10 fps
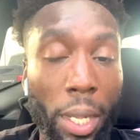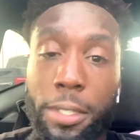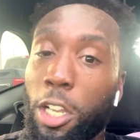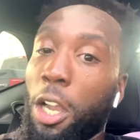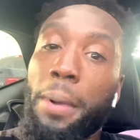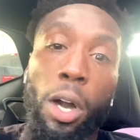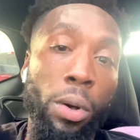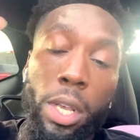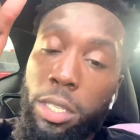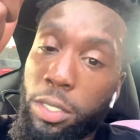Well, I'm talking
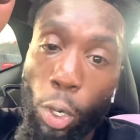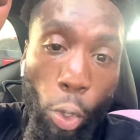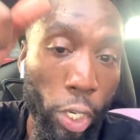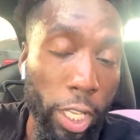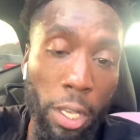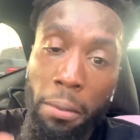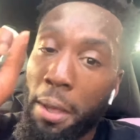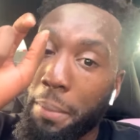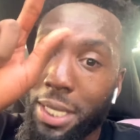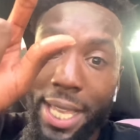about sodium,
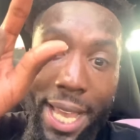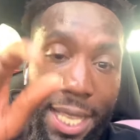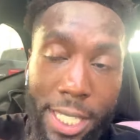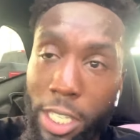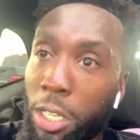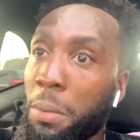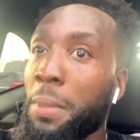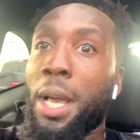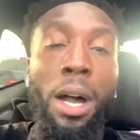potassium,